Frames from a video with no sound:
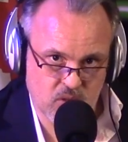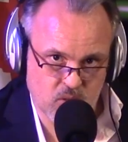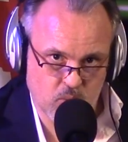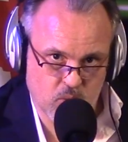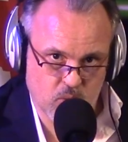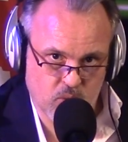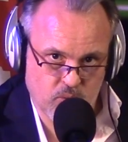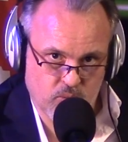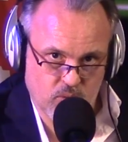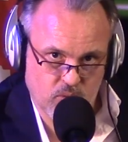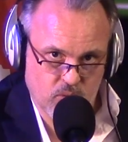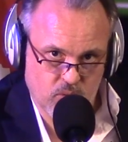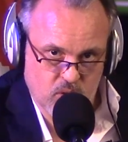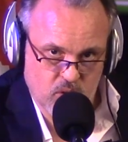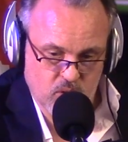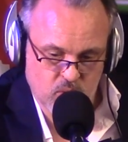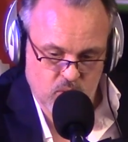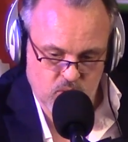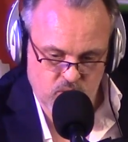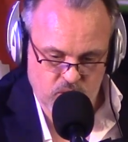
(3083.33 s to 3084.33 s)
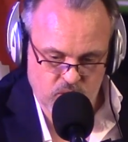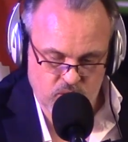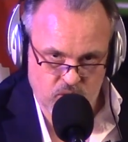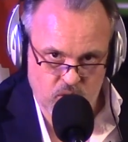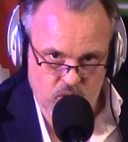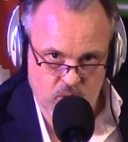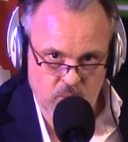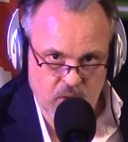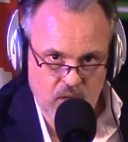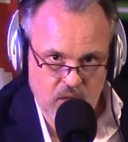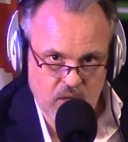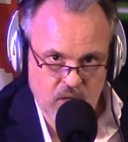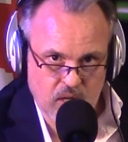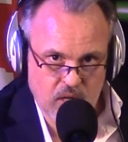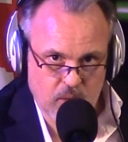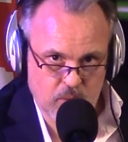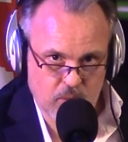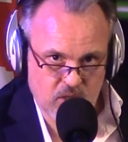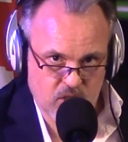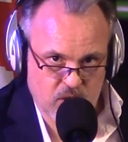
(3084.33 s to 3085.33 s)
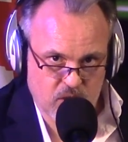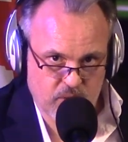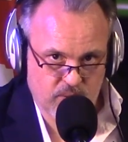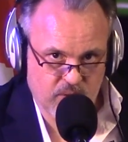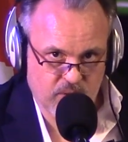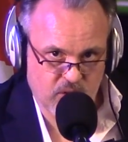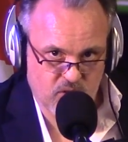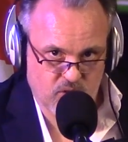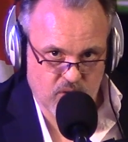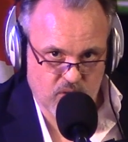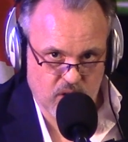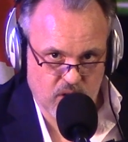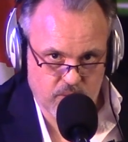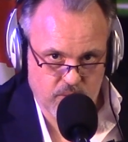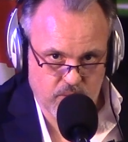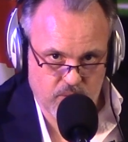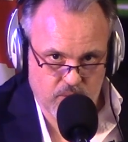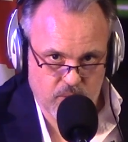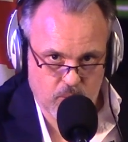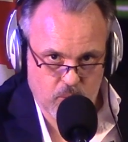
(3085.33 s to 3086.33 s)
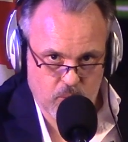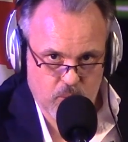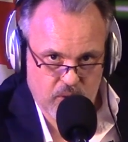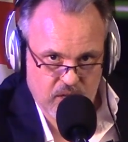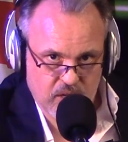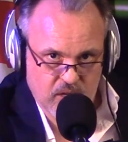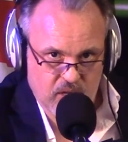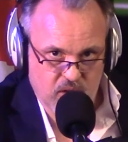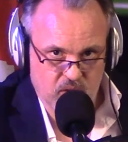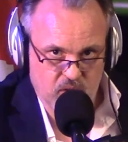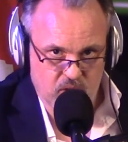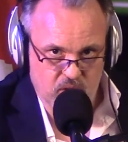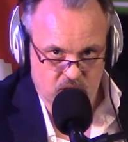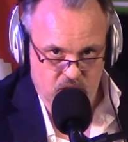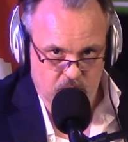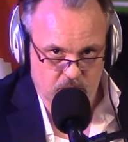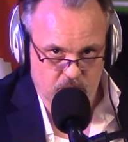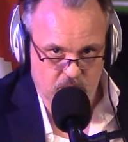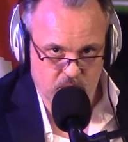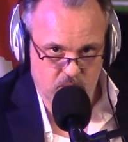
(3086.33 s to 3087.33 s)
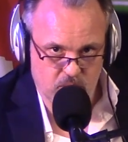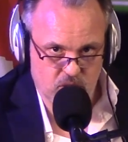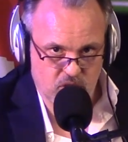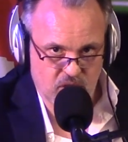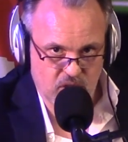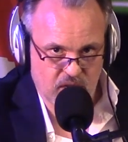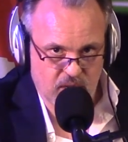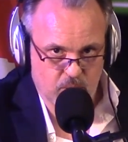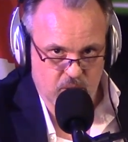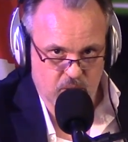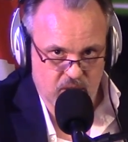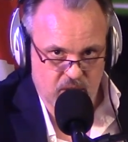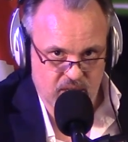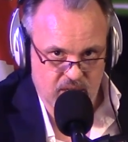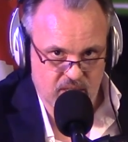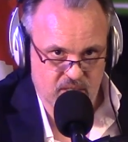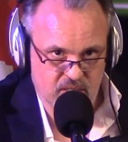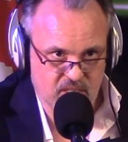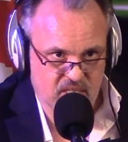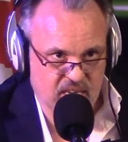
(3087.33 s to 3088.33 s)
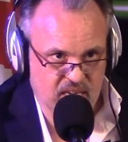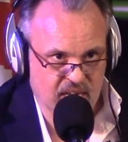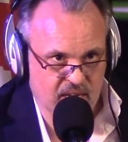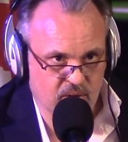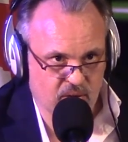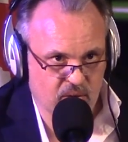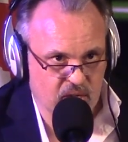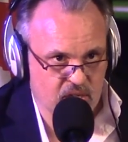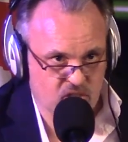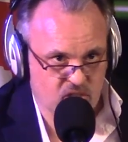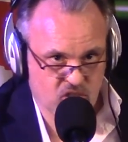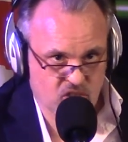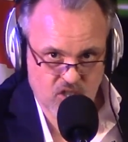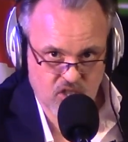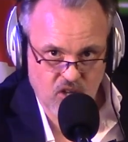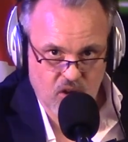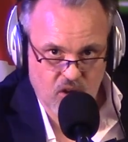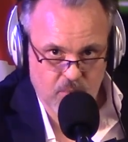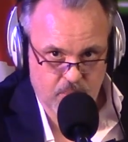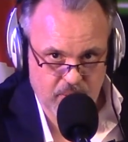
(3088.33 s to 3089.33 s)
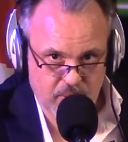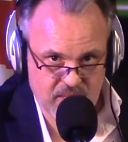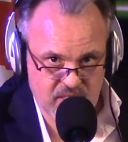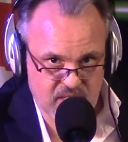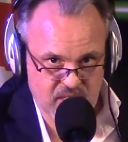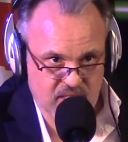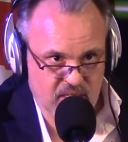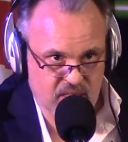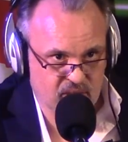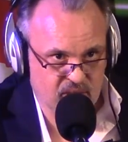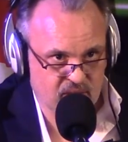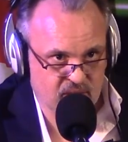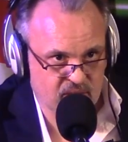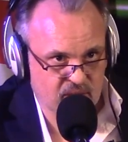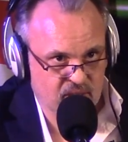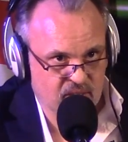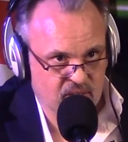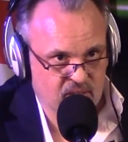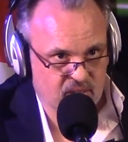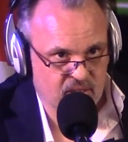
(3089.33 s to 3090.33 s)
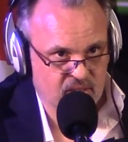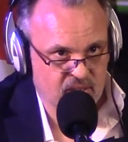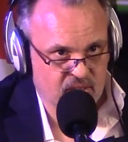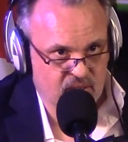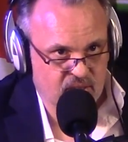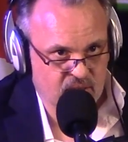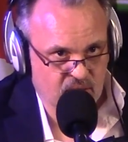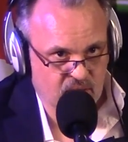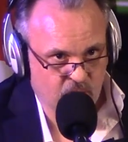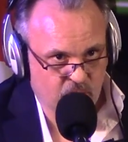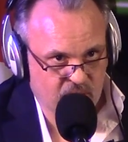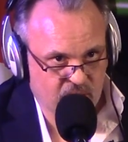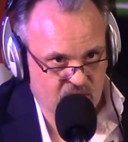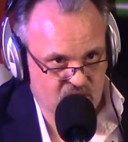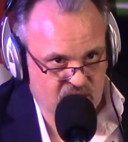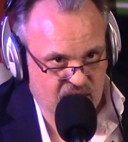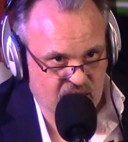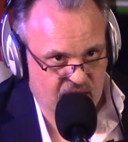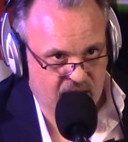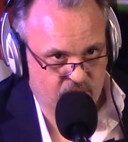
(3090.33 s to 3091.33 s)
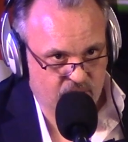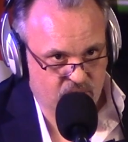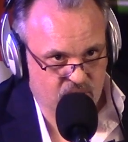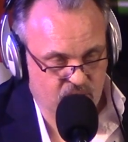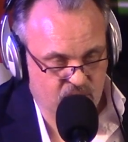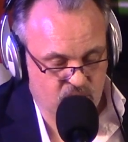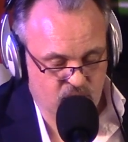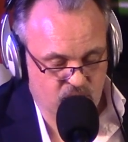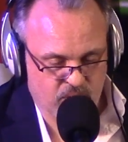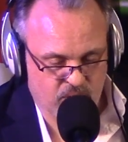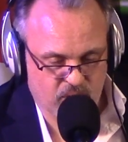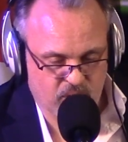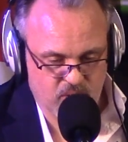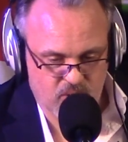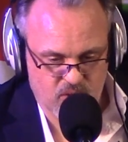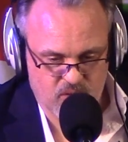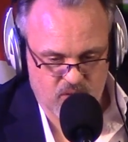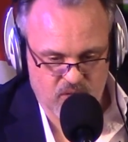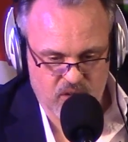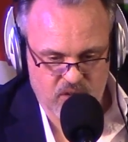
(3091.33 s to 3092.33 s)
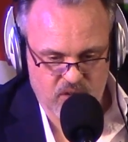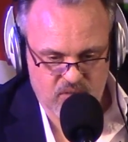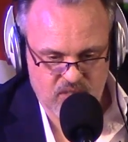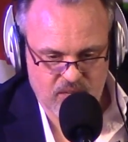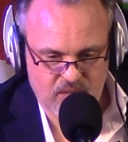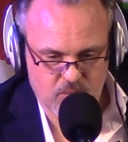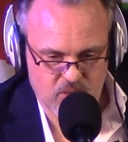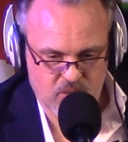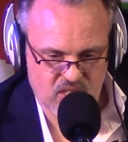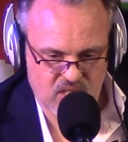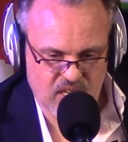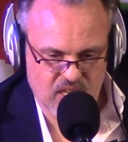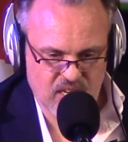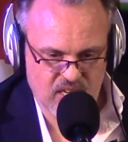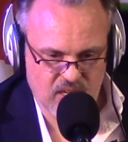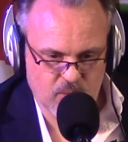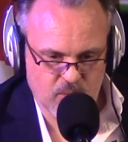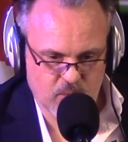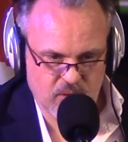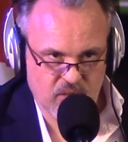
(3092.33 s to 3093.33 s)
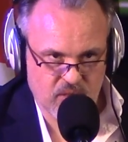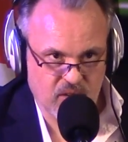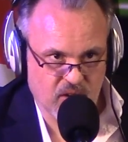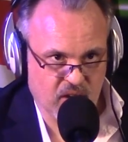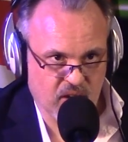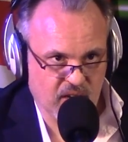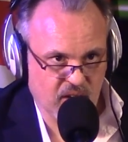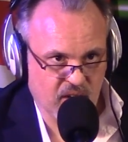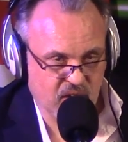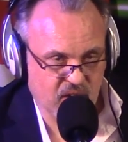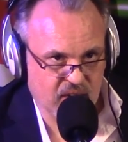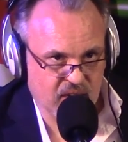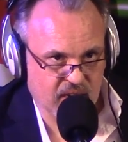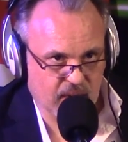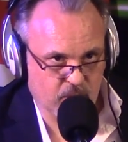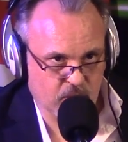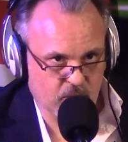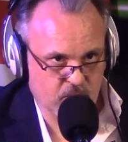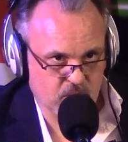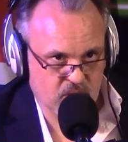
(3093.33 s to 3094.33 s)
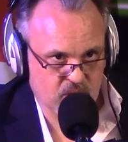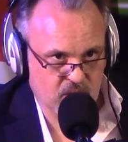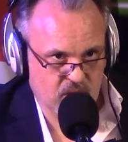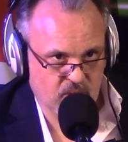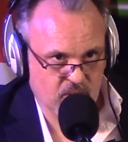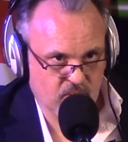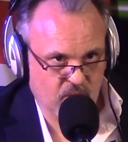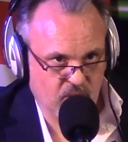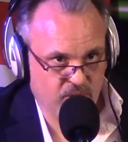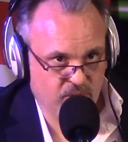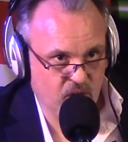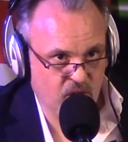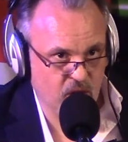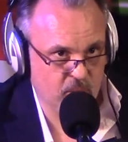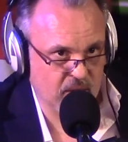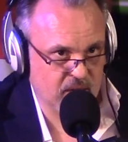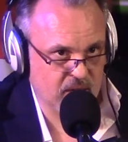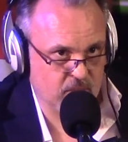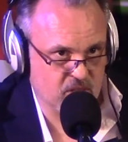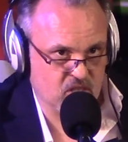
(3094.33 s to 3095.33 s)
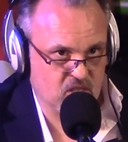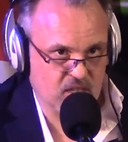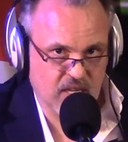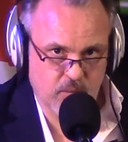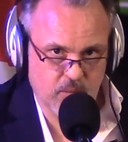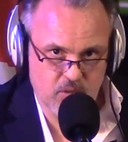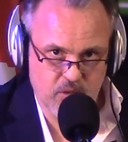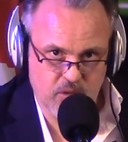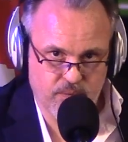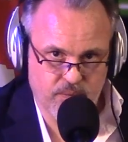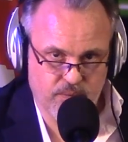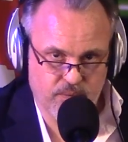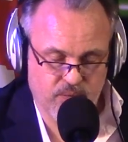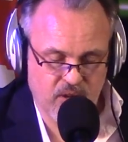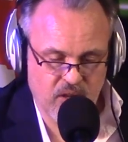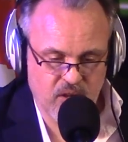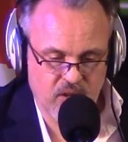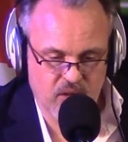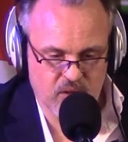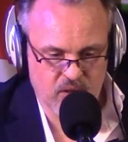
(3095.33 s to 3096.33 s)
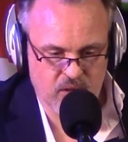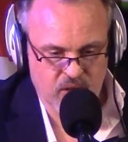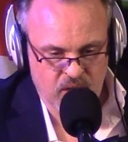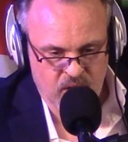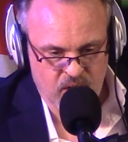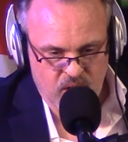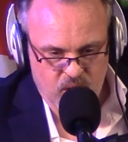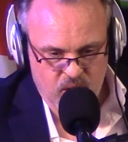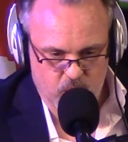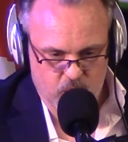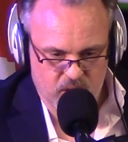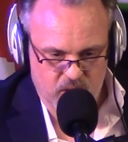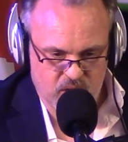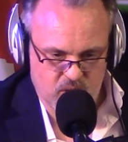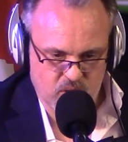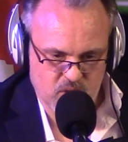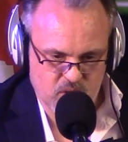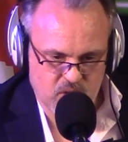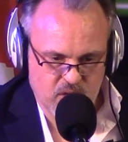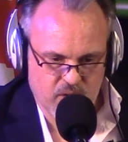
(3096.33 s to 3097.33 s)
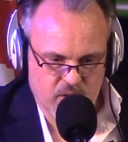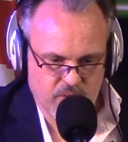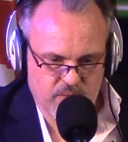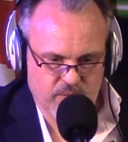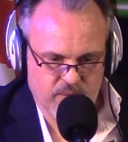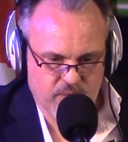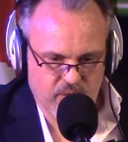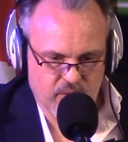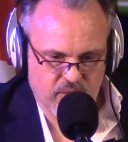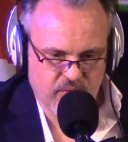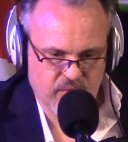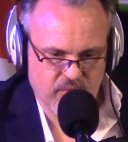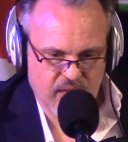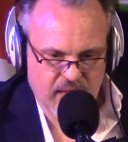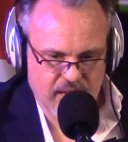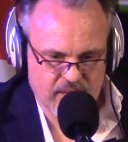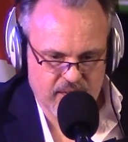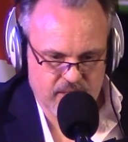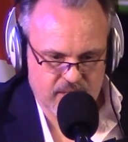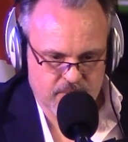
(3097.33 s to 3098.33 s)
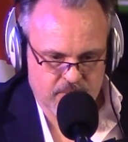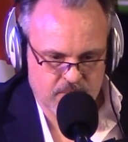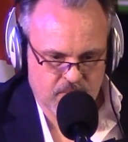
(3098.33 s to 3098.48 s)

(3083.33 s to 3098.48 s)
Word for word: walked through the laundry room mm. and we took a photograph of it walking along as a blue shape with a little tail. Scott petted it. Yeah. We actually have those photographs. That was taken with an IR camera, wasn't it? Thermal hmm. imaging. That Thermal. was a FLIR mm-hmm. we used for that.